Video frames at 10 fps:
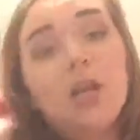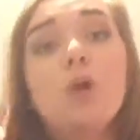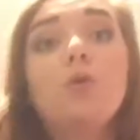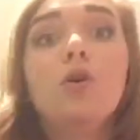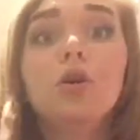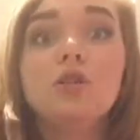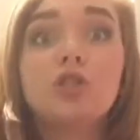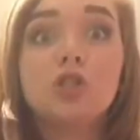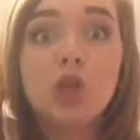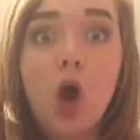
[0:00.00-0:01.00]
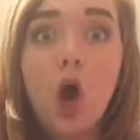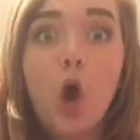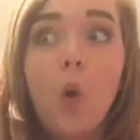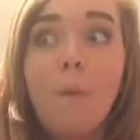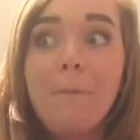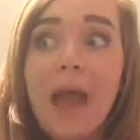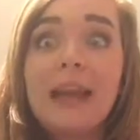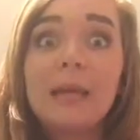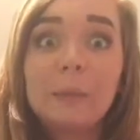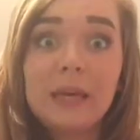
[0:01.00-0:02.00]
there were so
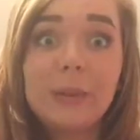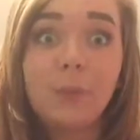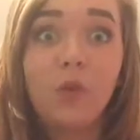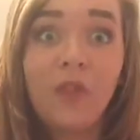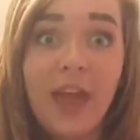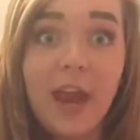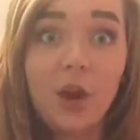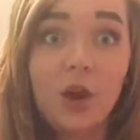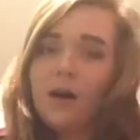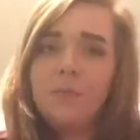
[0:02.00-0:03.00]
many people there.